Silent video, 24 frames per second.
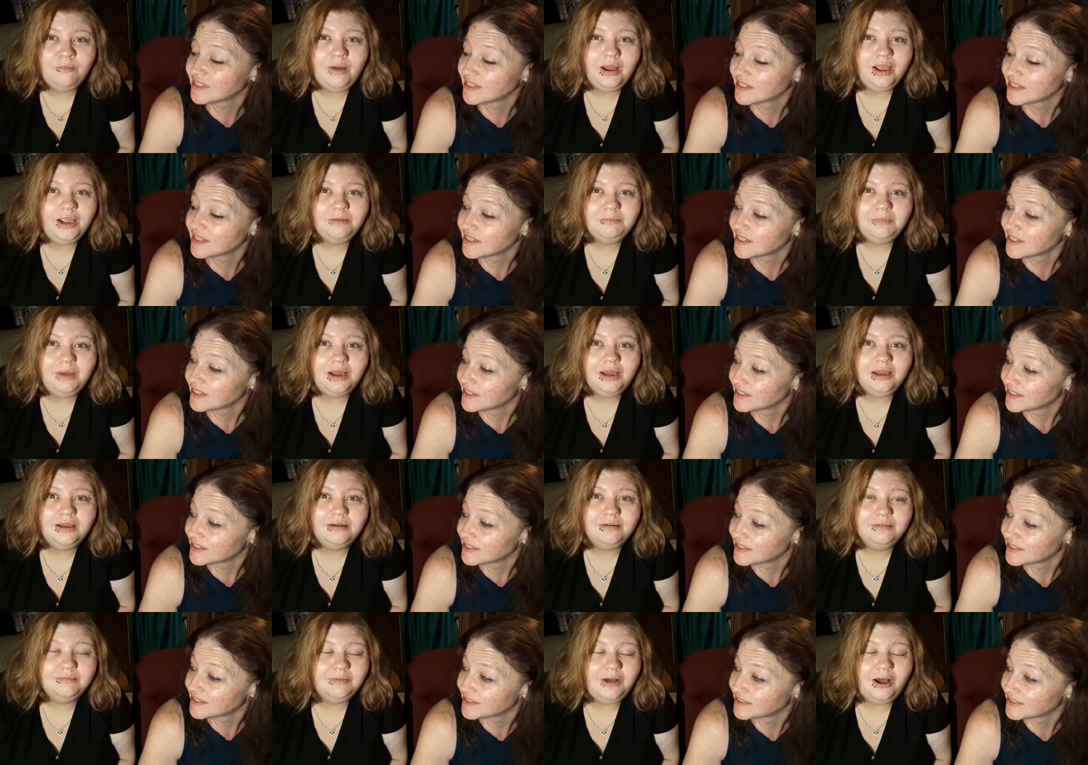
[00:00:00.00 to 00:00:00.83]
Speaker 1: So
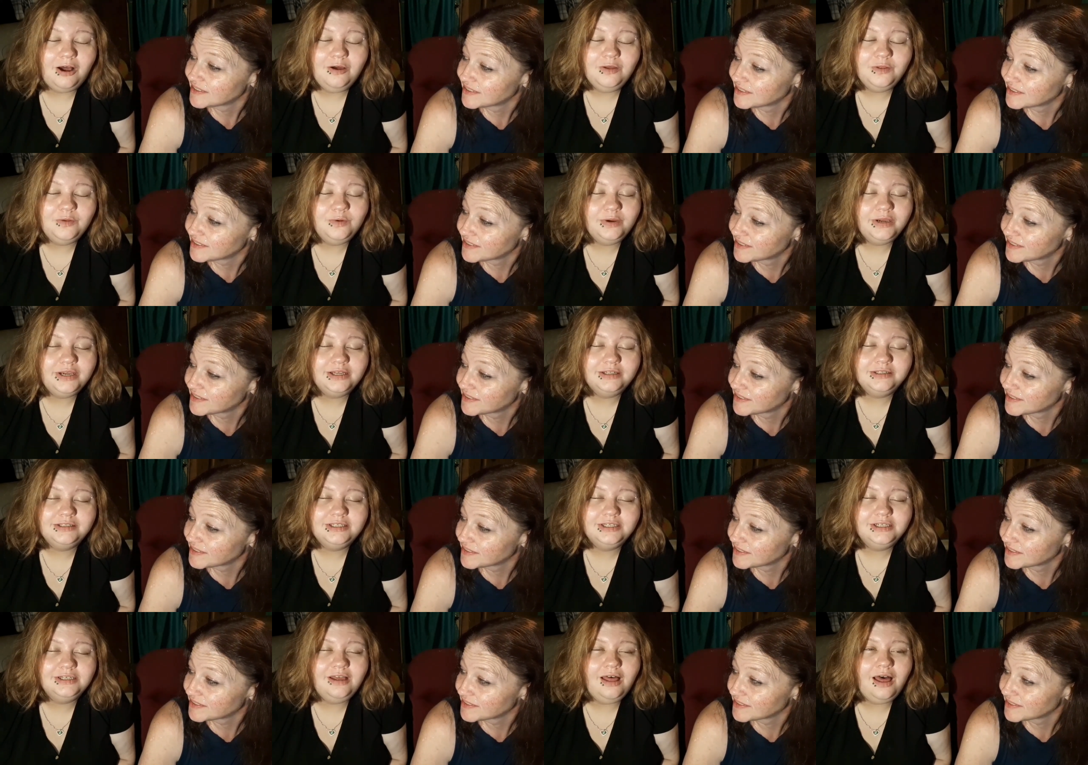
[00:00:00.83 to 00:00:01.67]
my all the way
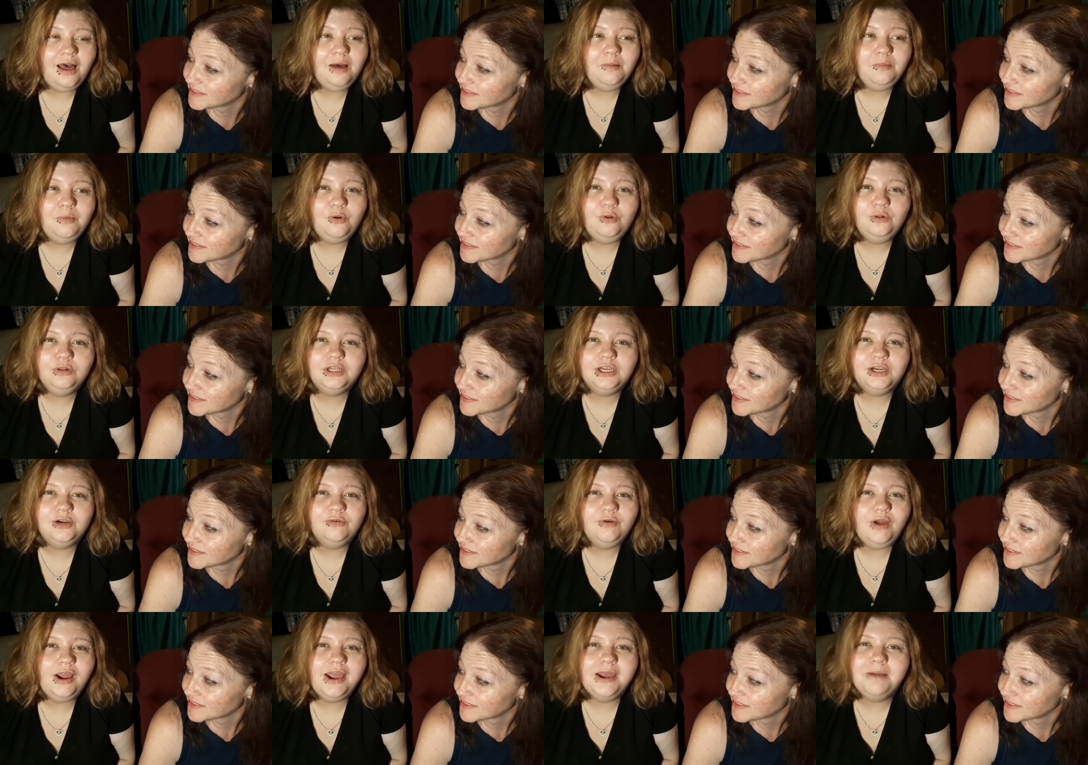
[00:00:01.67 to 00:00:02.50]
until I'm
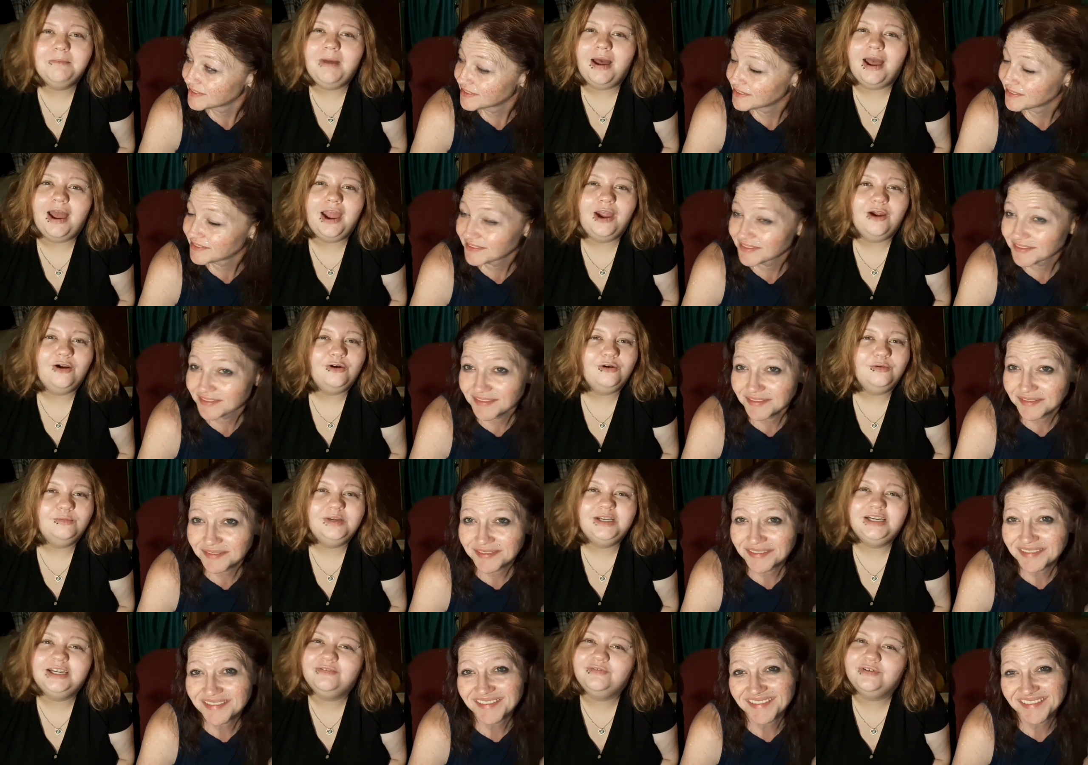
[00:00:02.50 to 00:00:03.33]
old and gray, my hair
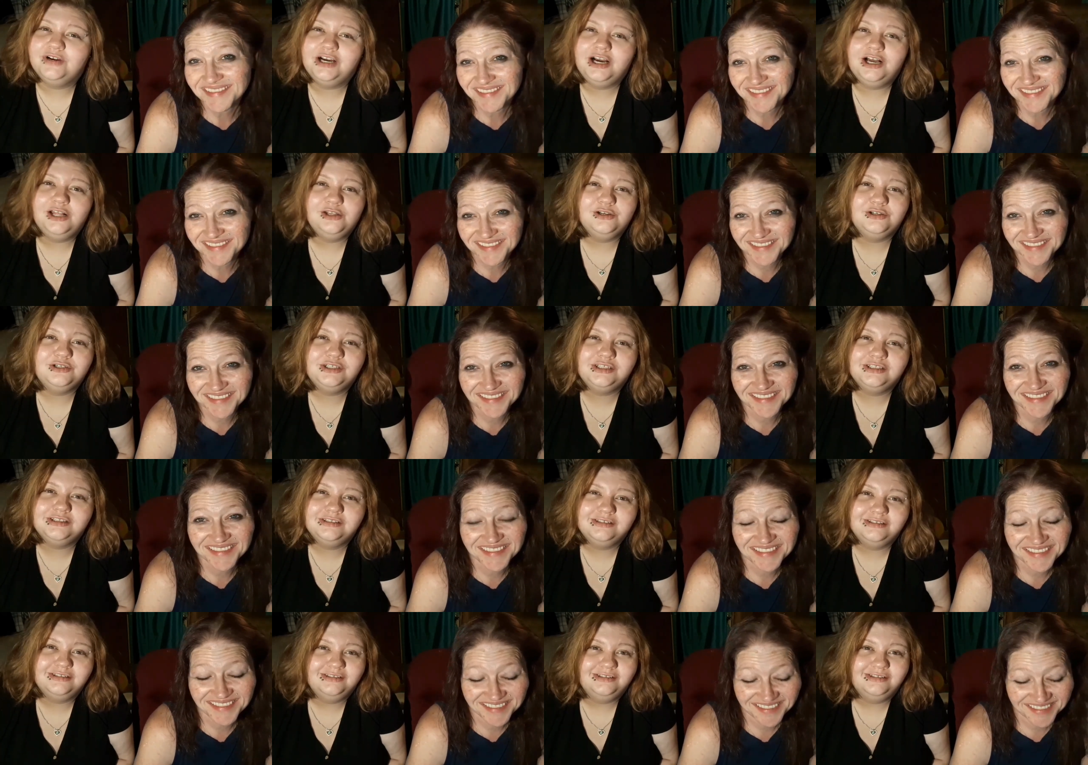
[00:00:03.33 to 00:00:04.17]
will be different
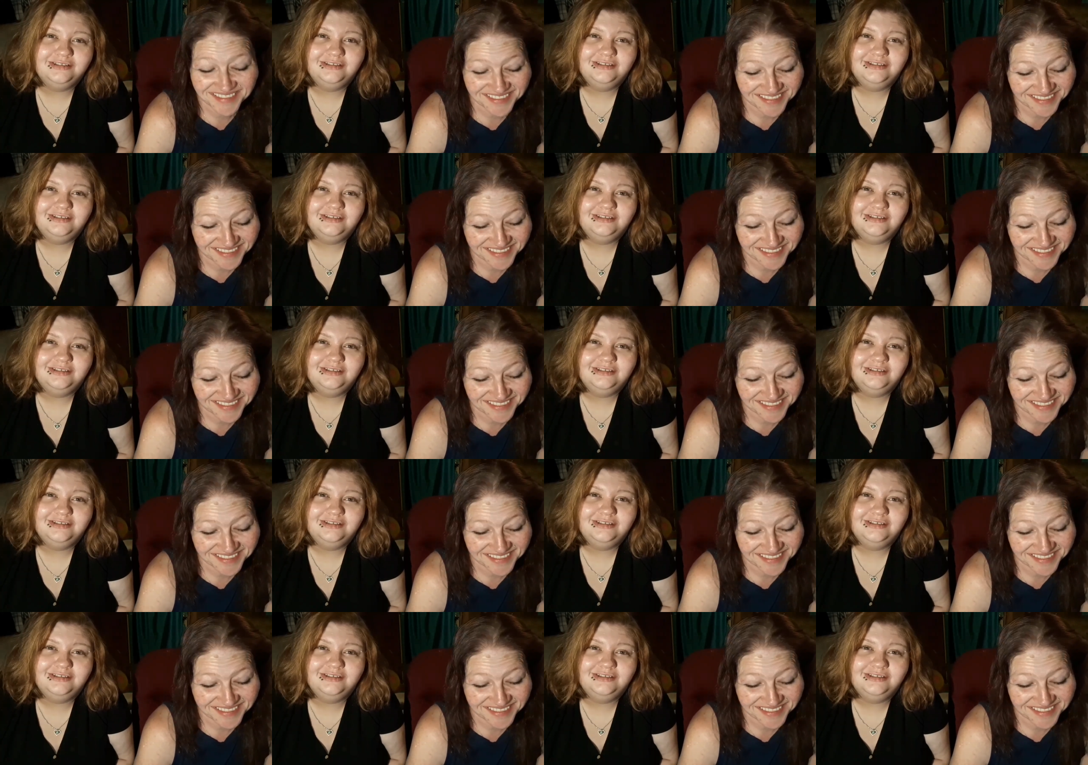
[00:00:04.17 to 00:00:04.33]
colors.